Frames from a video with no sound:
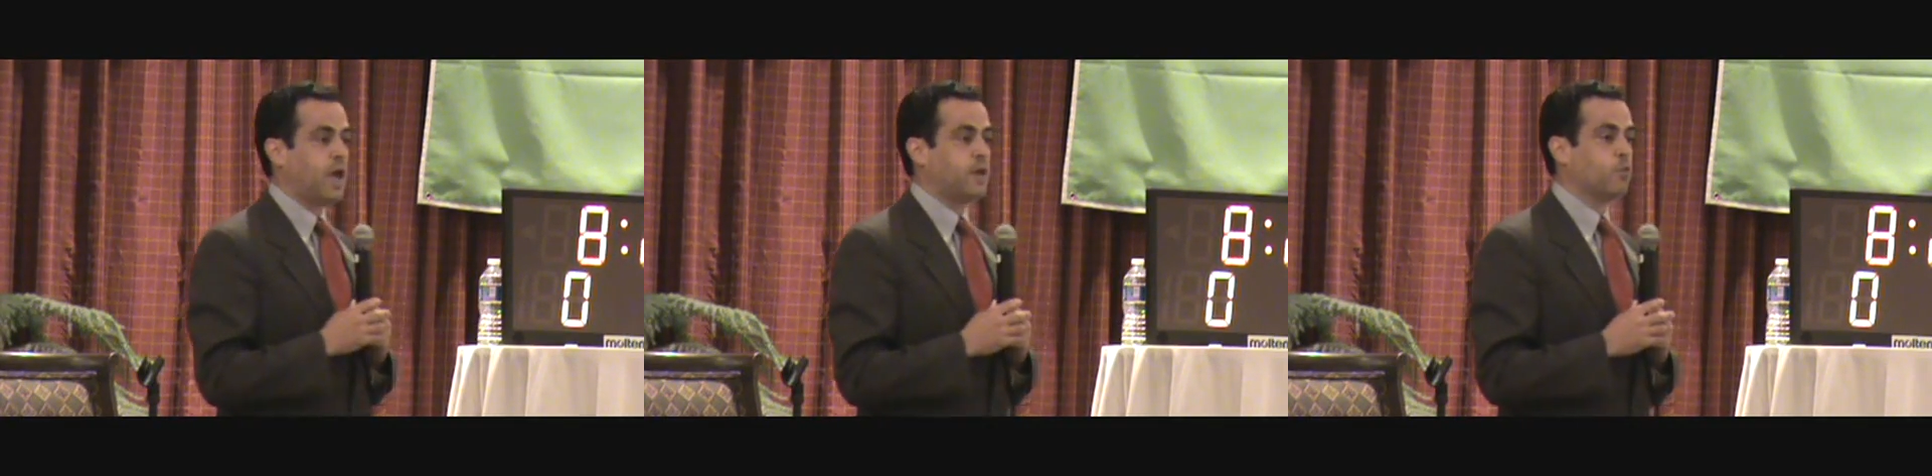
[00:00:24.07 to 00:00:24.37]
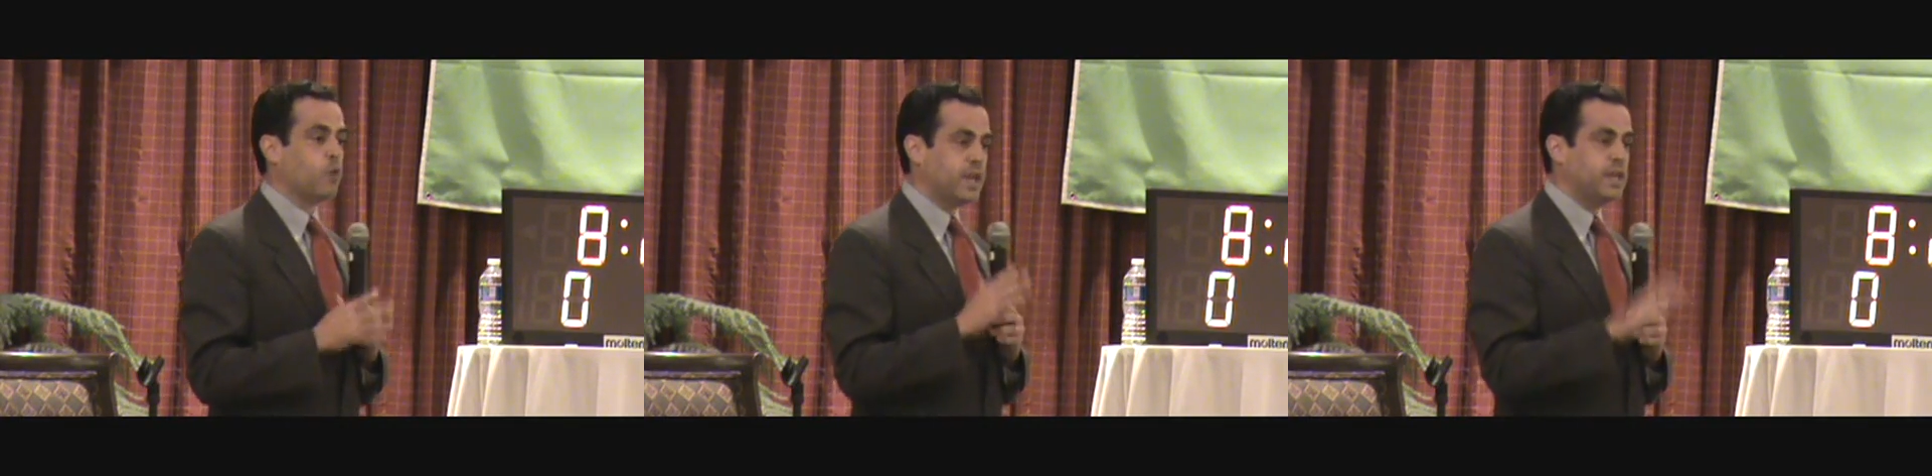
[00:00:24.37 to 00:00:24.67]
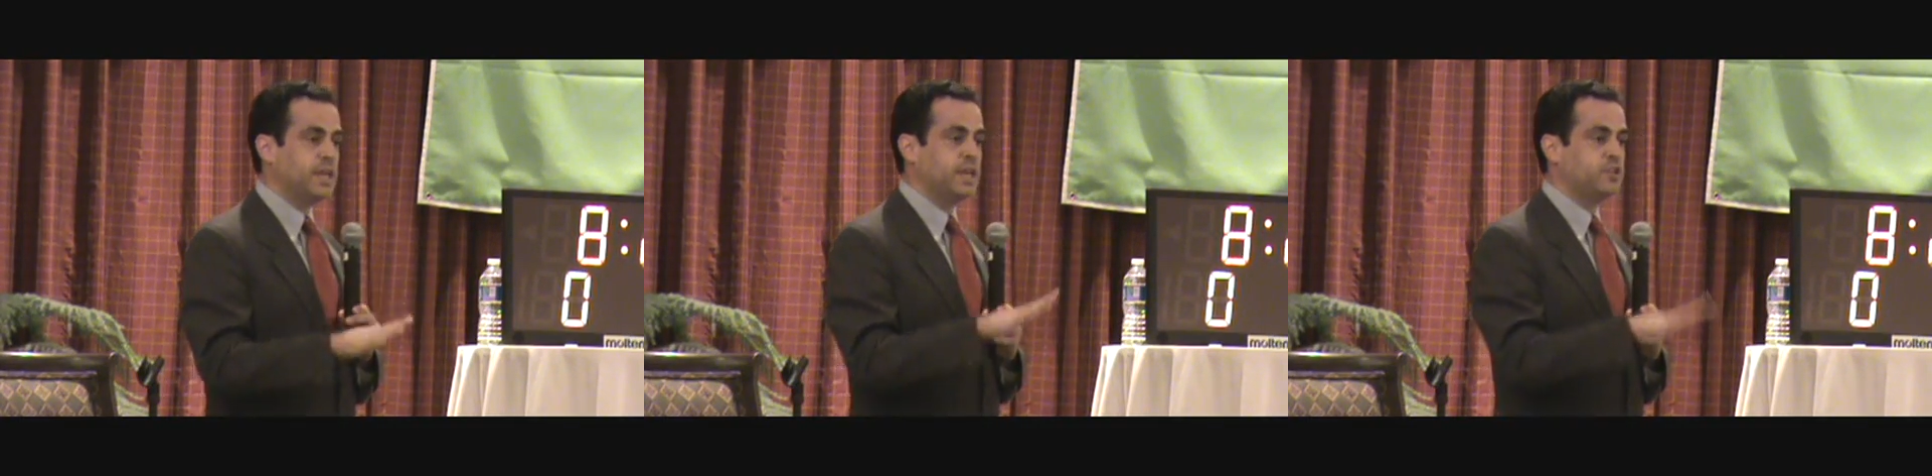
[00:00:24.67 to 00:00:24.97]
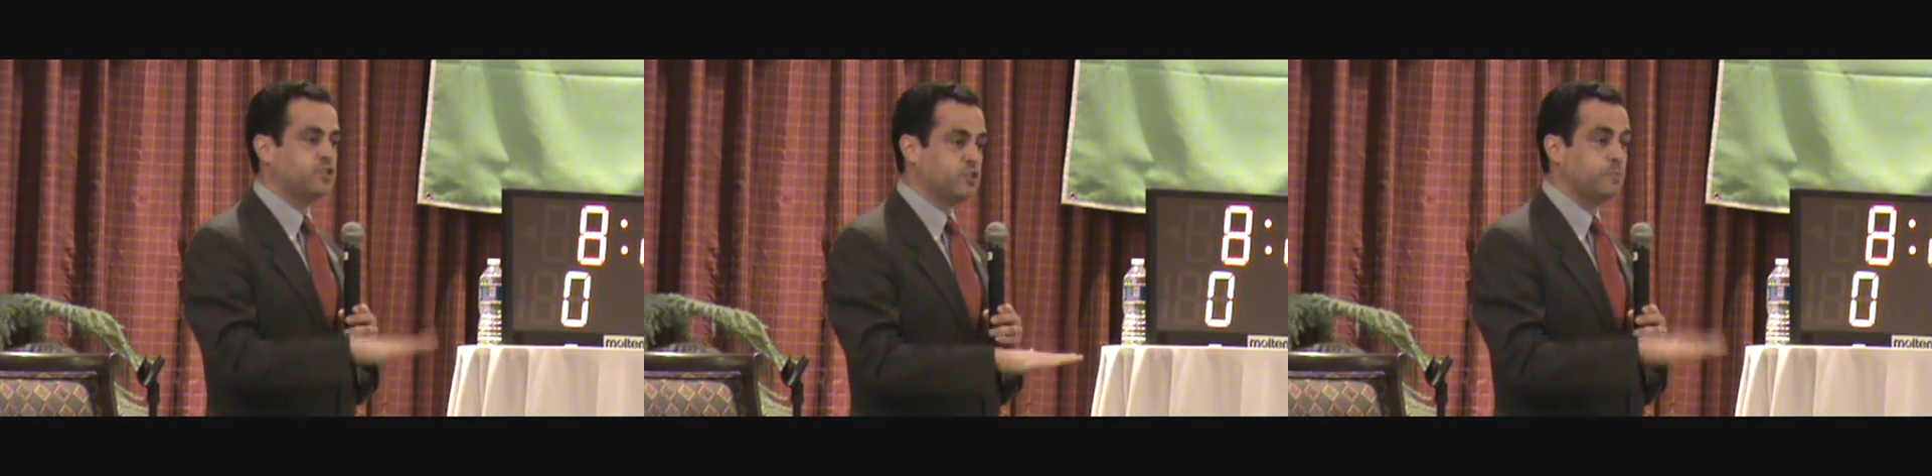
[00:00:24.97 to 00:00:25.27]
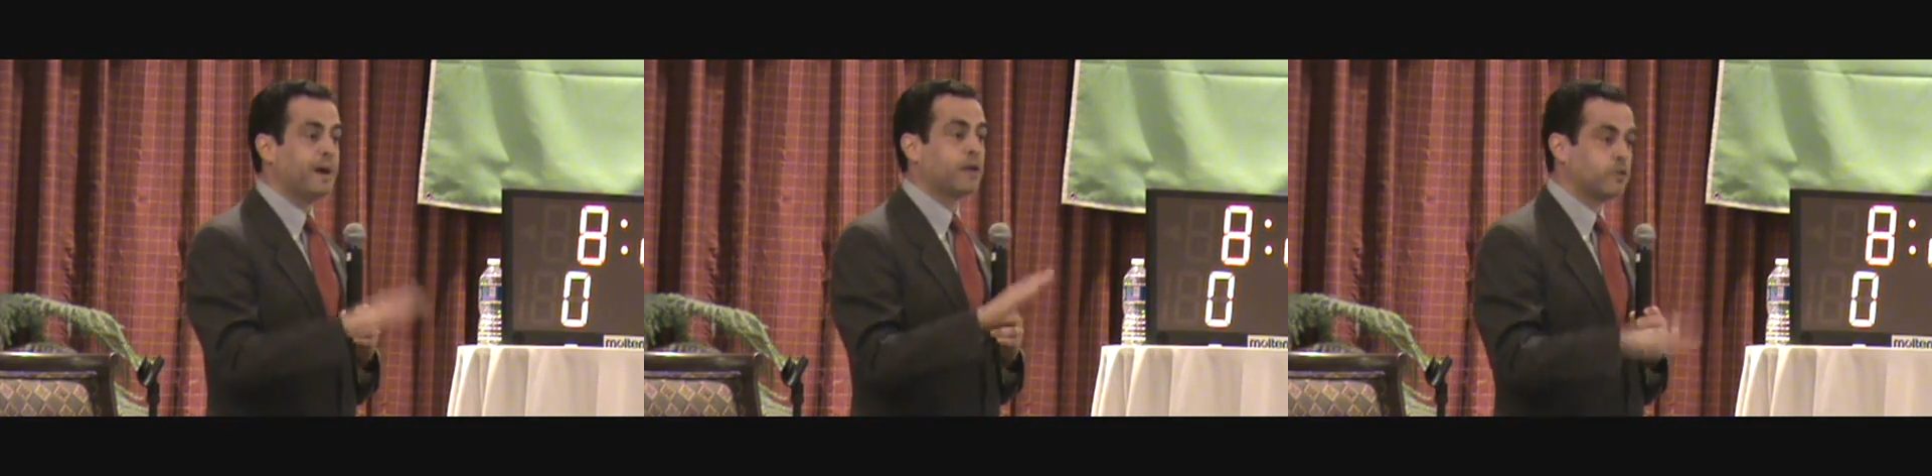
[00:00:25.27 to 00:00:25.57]
And we need to
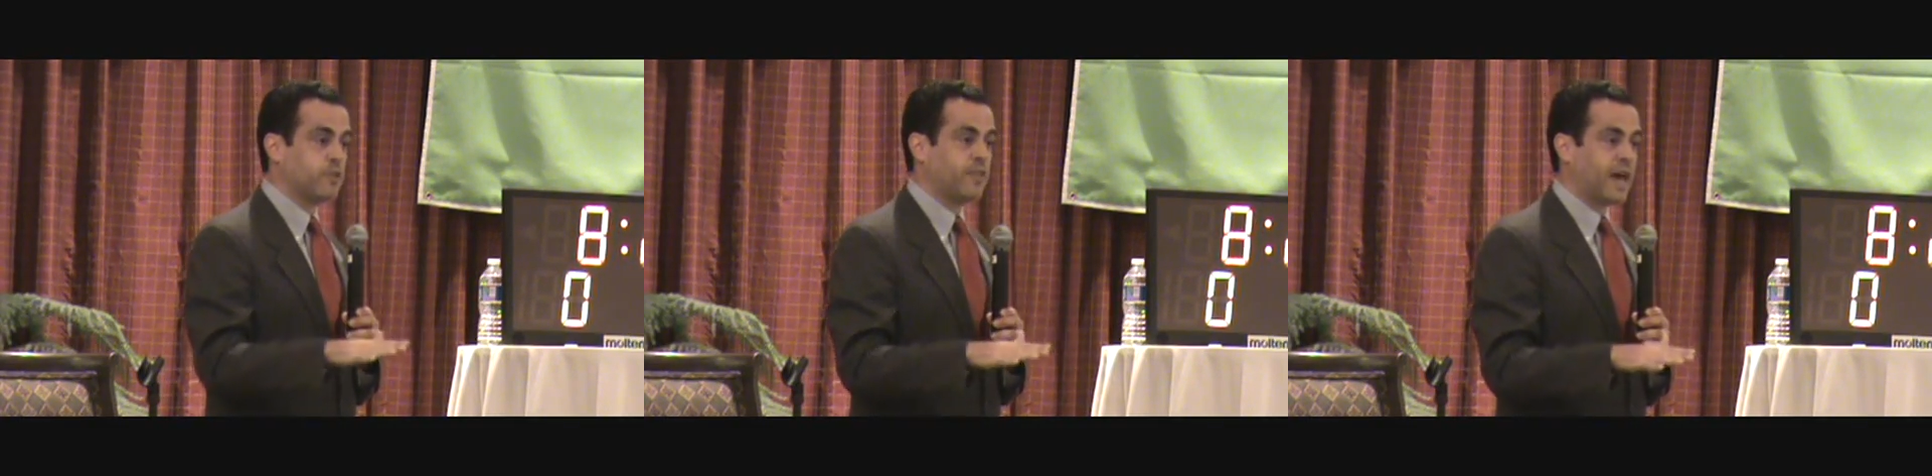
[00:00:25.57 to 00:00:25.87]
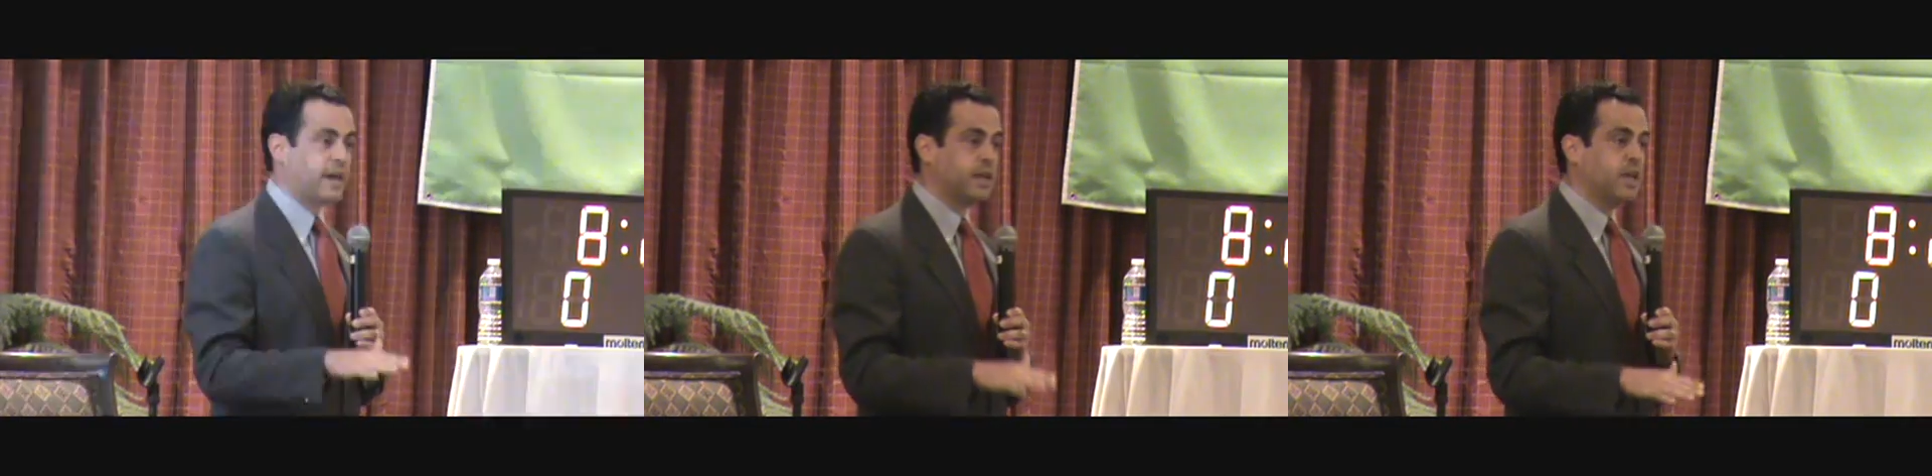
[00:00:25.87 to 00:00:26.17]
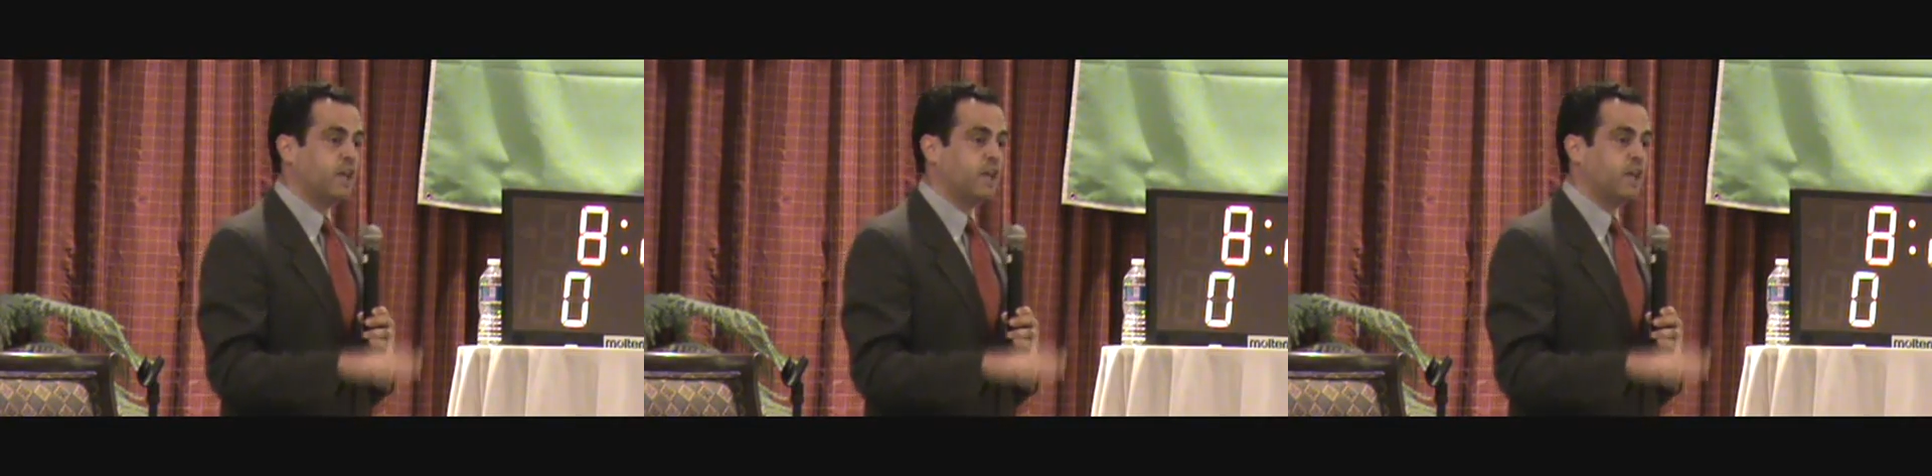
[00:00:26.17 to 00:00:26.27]
do better than that